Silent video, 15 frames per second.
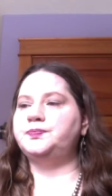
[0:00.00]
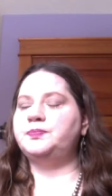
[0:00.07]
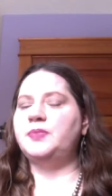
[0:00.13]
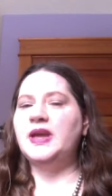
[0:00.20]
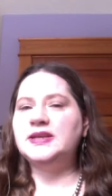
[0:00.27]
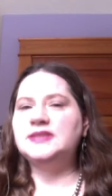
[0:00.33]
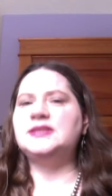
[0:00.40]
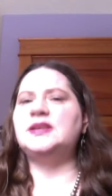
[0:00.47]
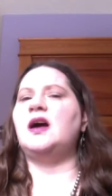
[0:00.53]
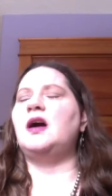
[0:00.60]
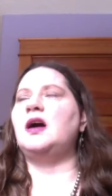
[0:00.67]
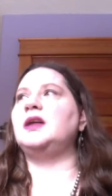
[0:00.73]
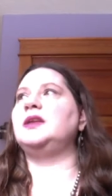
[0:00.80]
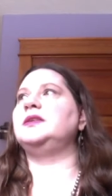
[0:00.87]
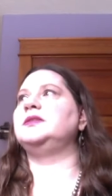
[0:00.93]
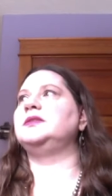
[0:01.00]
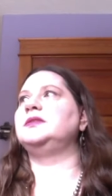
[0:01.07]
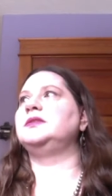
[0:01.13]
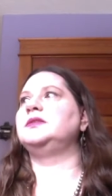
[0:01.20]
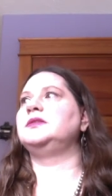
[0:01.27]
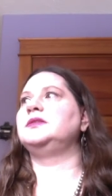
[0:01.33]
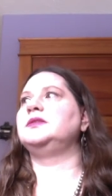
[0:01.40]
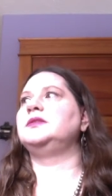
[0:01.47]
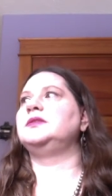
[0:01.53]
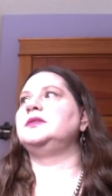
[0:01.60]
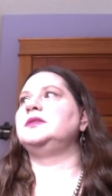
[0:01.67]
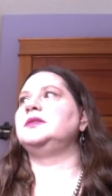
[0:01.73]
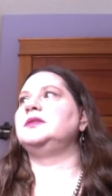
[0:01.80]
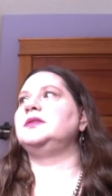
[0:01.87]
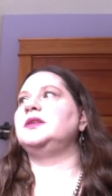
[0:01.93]
based on
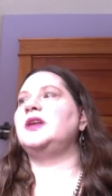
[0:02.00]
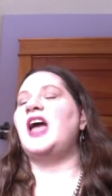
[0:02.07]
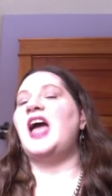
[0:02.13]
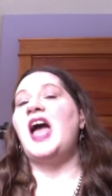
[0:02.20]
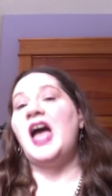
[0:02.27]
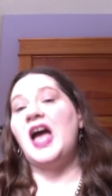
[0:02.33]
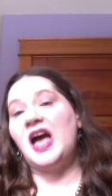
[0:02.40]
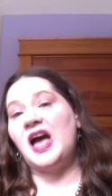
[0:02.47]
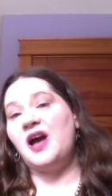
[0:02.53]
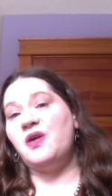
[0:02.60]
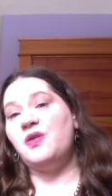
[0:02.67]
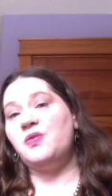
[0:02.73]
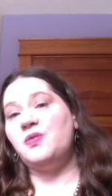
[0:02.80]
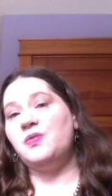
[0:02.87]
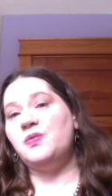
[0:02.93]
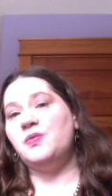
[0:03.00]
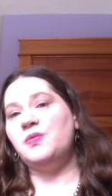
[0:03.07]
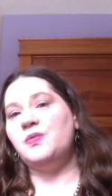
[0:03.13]
how